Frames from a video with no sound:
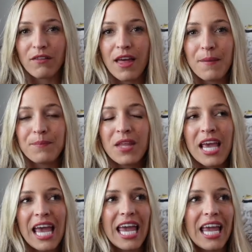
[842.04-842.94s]
of them
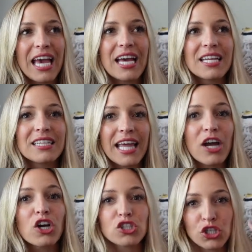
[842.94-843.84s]
and they
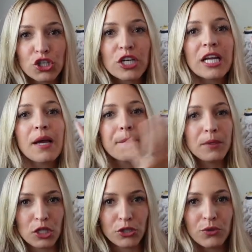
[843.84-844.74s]
are turning
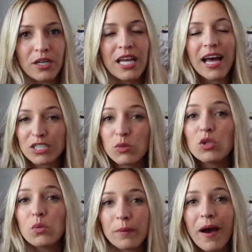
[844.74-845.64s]
blue. That's when
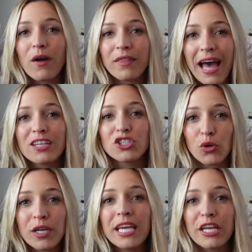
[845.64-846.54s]
you whip out that
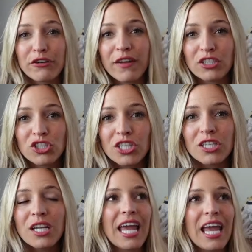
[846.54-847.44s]
choking
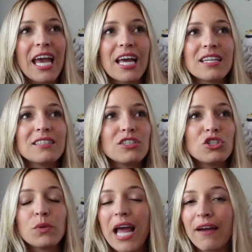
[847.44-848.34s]
intervention and
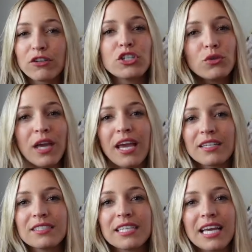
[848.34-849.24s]
do whatever you
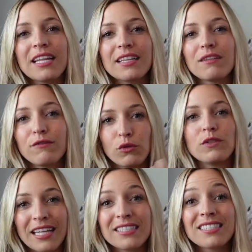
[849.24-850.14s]
can to get the
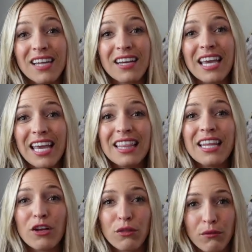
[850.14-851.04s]
food that's stuck in
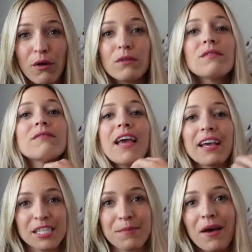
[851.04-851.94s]
their throat
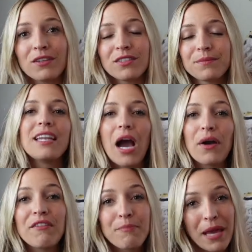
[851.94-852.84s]
expelled. Now,
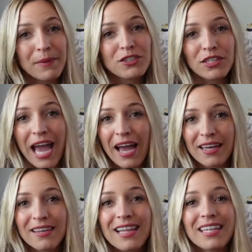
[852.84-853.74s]
if babies are
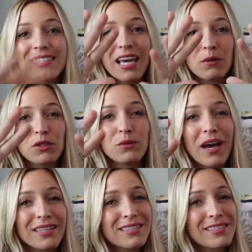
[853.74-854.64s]
gagging, that's again when you have
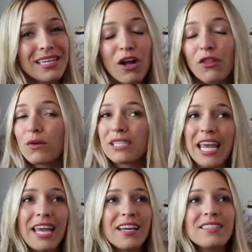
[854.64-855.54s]
got to sit on those
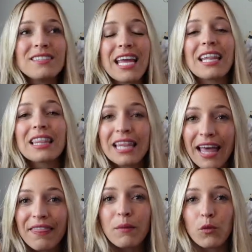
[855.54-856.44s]
hands and
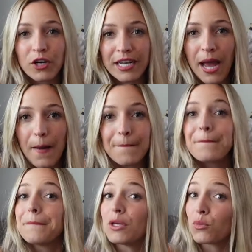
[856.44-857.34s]
let them work it out.
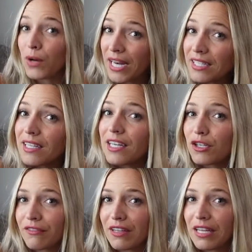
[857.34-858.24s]
Be ready to
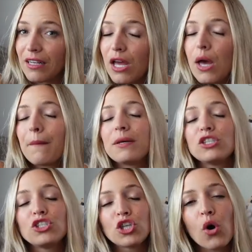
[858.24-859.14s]
intervene,
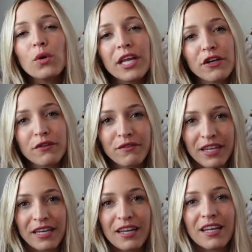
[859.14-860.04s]
but don't
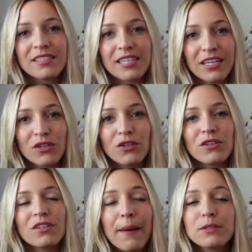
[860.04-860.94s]
intervene
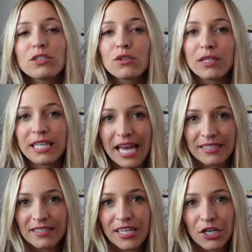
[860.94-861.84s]
until absolutely
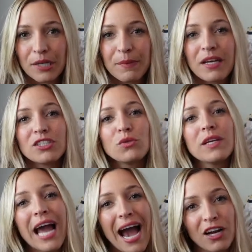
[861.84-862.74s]
necessary because you
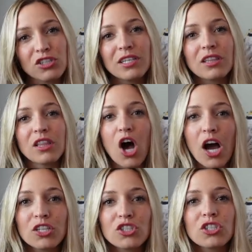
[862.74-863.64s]
can actually
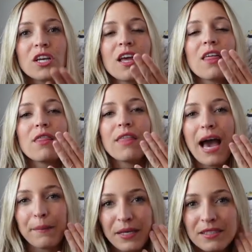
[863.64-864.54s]
lodge
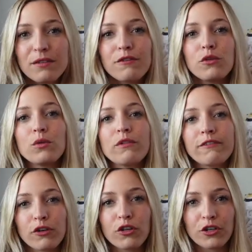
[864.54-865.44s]
that piece of food
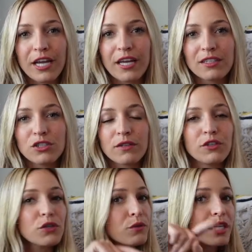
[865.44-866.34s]
further in. So if
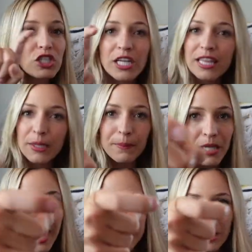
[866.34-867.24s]
you're reaching in there
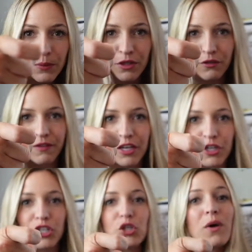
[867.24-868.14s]
blindly with your
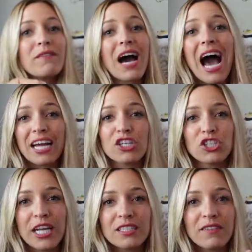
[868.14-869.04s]
finger, you have a higher
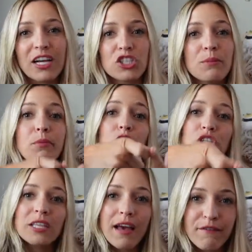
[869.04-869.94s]
chance of actually
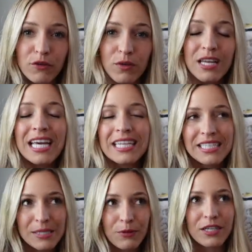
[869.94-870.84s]
pushing that food
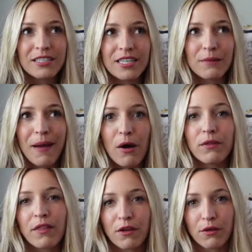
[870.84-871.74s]
deeper into their
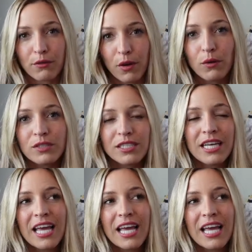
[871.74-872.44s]
mouth and their throat.